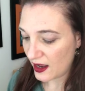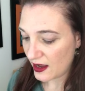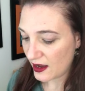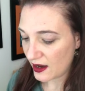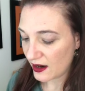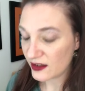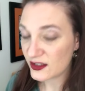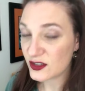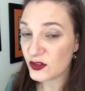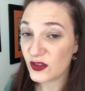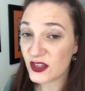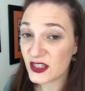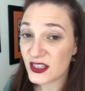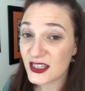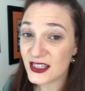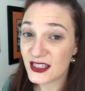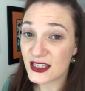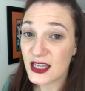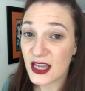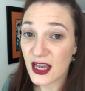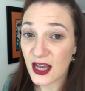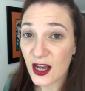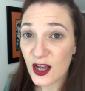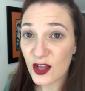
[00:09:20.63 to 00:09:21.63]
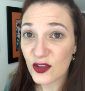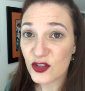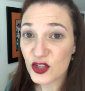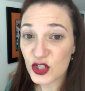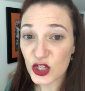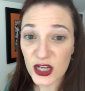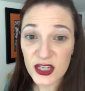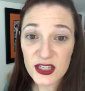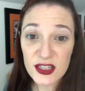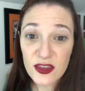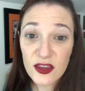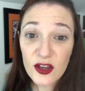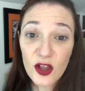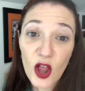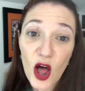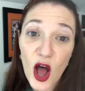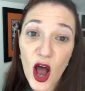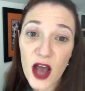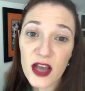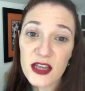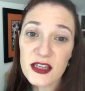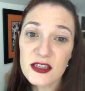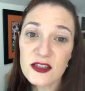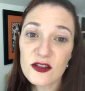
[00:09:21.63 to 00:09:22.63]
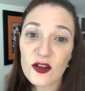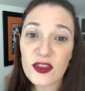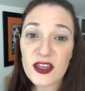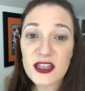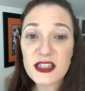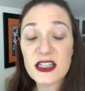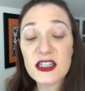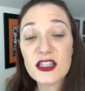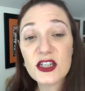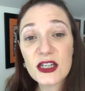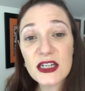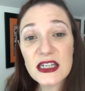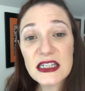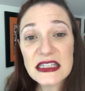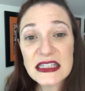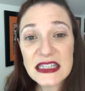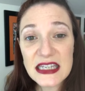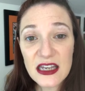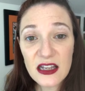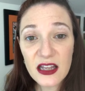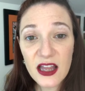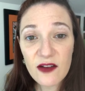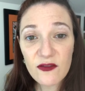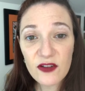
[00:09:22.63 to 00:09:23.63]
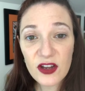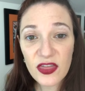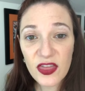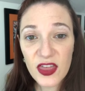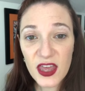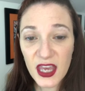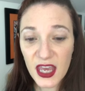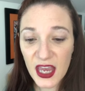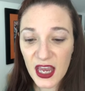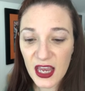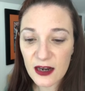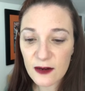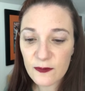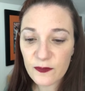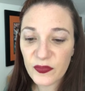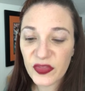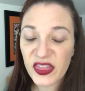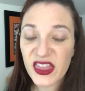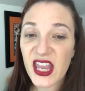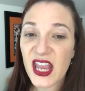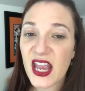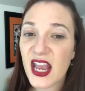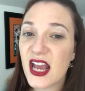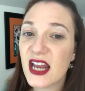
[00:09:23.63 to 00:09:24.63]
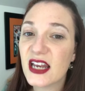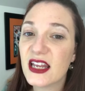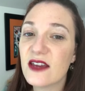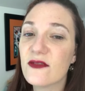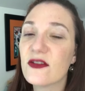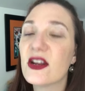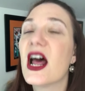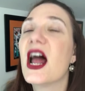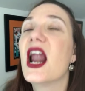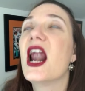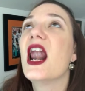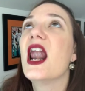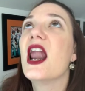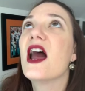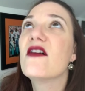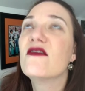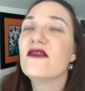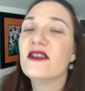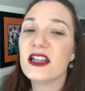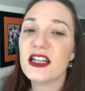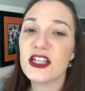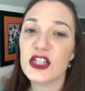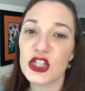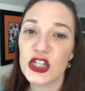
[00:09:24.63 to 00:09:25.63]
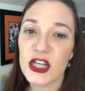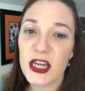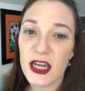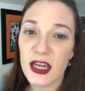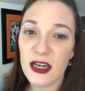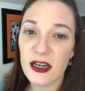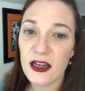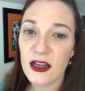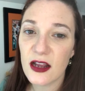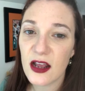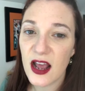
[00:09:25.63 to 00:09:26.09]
so this is just the gloss. So this is going to seal everything in and give it a lovely sheen.